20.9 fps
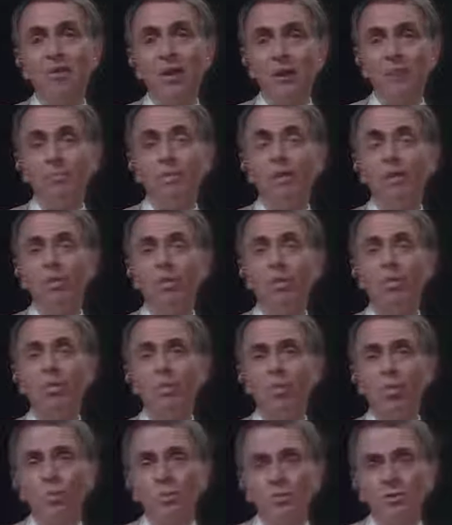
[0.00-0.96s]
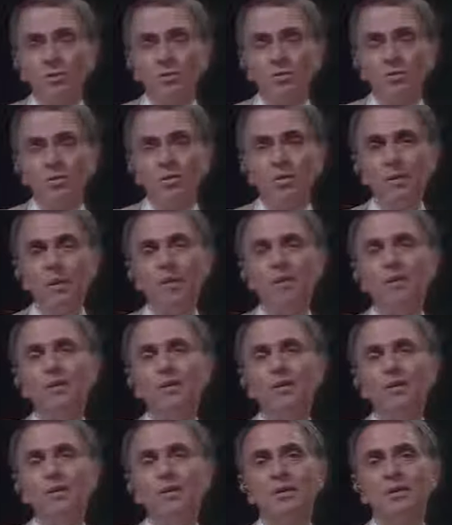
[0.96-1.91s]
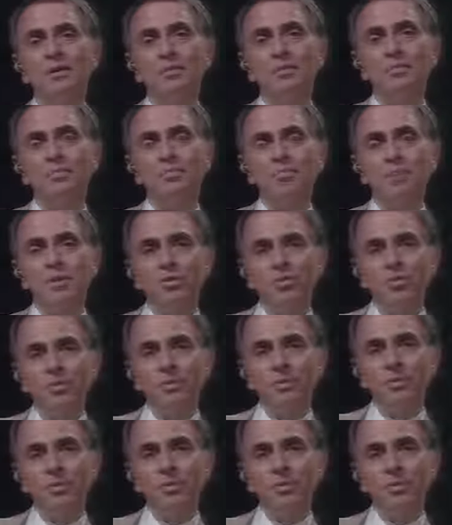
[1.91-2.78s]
and by the way, womaned mission